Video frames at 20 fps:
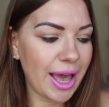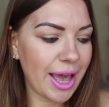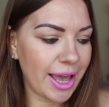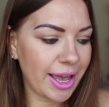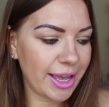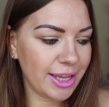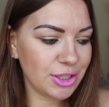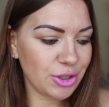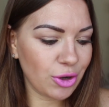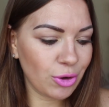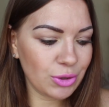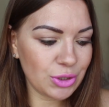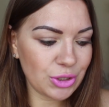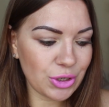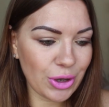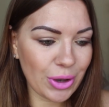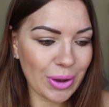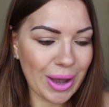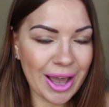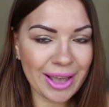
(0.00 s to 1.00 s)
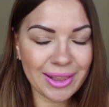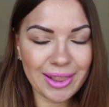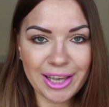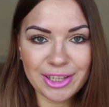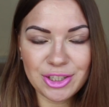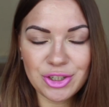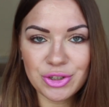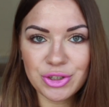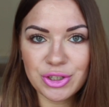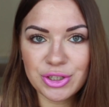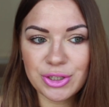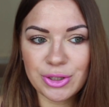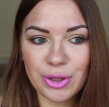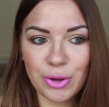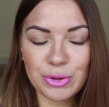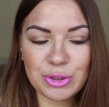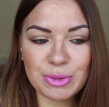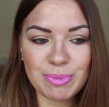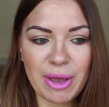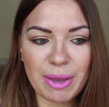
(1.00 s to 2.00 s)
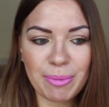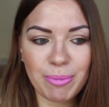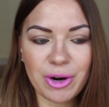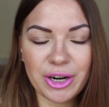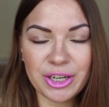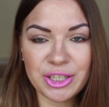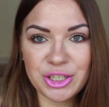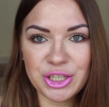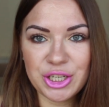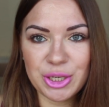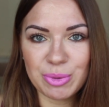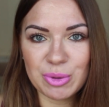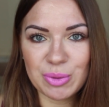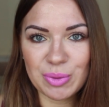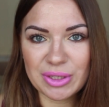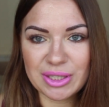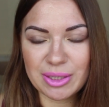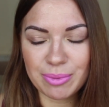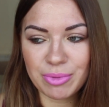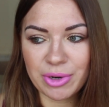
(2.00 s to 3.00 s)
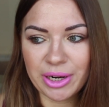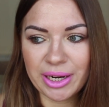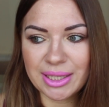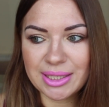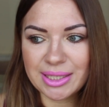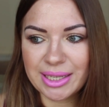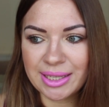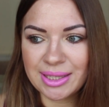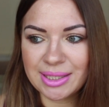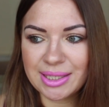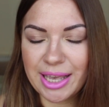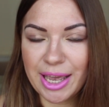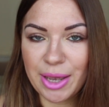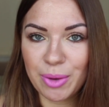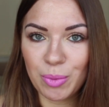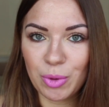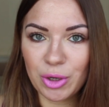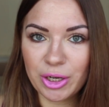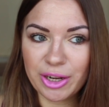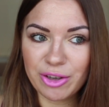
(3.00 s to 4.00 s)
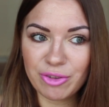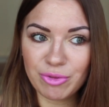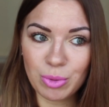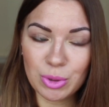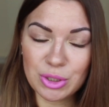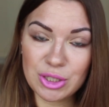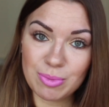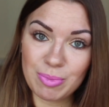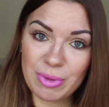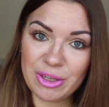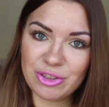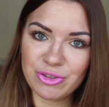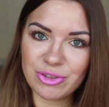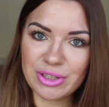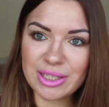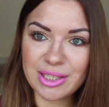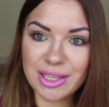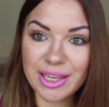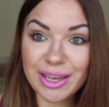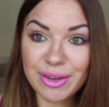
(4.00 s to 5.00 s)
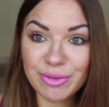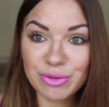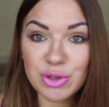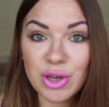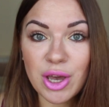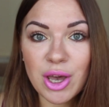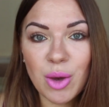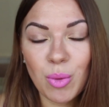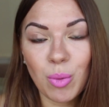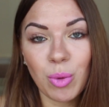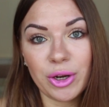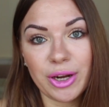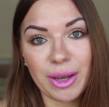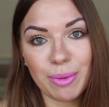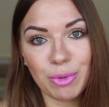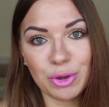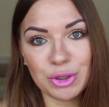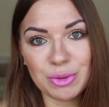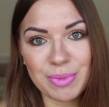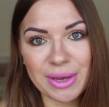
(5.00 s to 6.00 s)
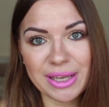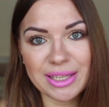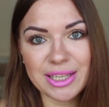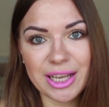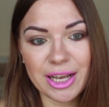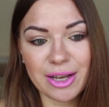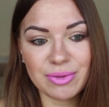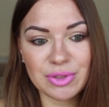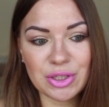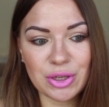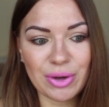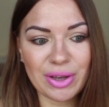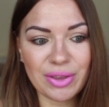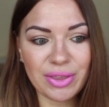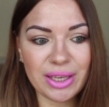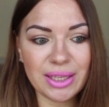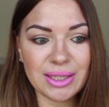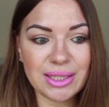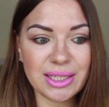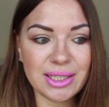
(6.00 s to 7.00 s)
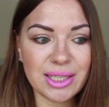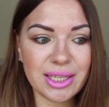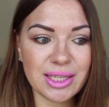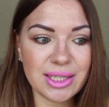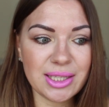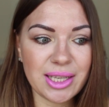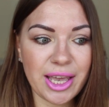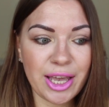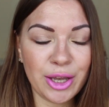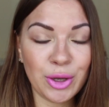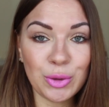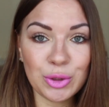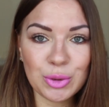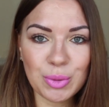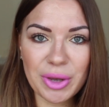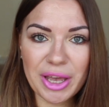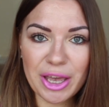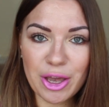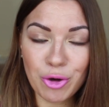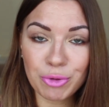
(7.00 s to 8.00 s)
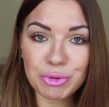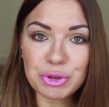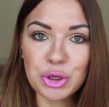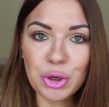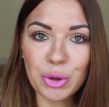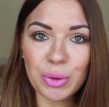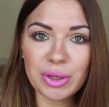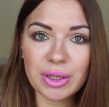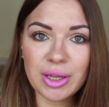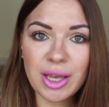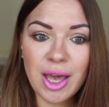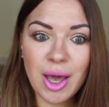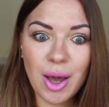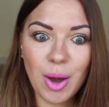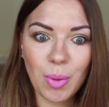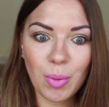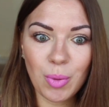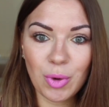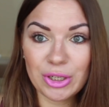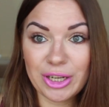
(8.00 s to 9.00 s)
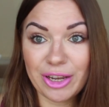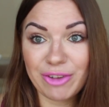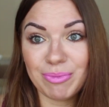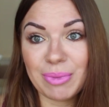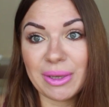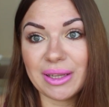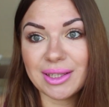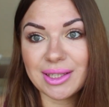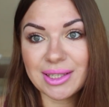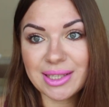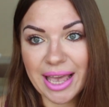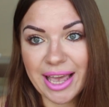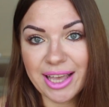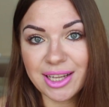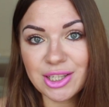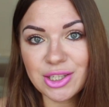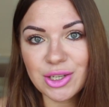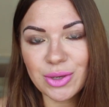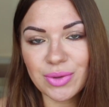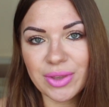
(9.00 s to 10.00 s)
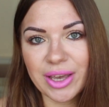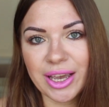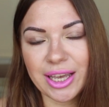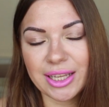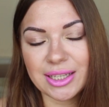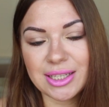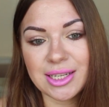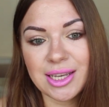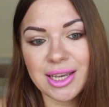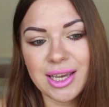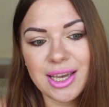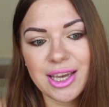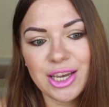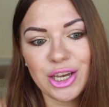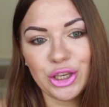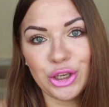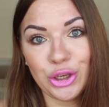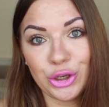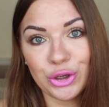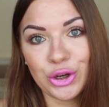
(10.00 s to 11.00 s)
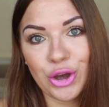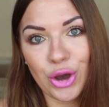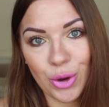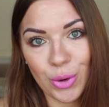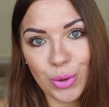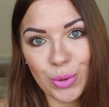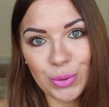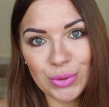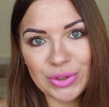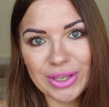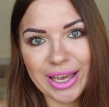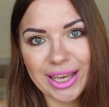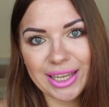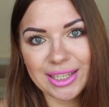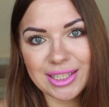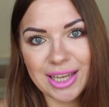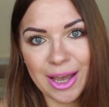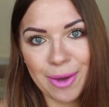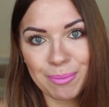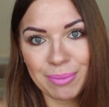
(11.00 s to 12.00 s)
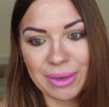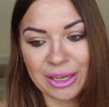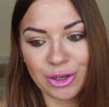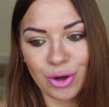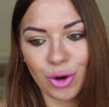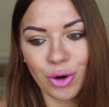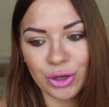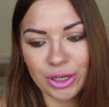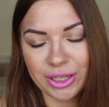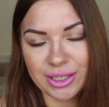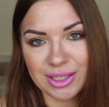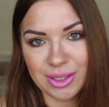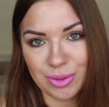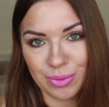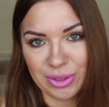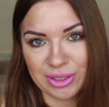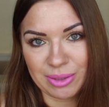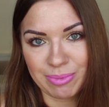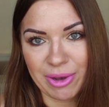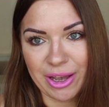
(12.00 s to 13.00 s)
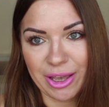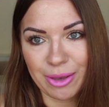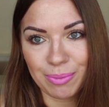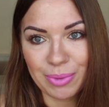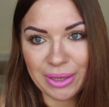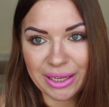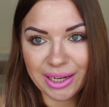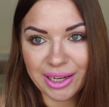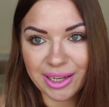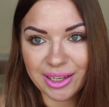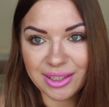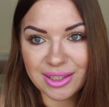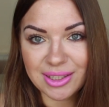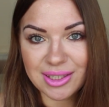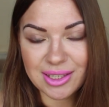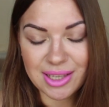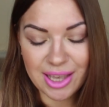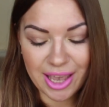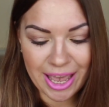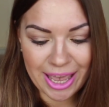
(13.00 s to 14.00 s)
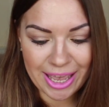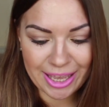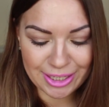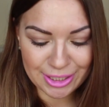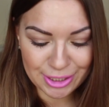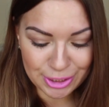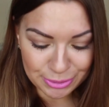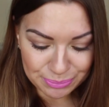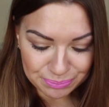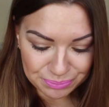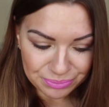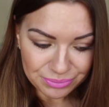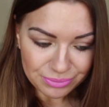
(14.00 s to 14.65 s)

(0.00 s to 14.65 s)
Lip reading: And also I like to disclose my partnerships with the brands and say what's been received, what I bought myself. So I think this is a good way of showing what I've been sent, so that you know that I'm being honest with my opinions and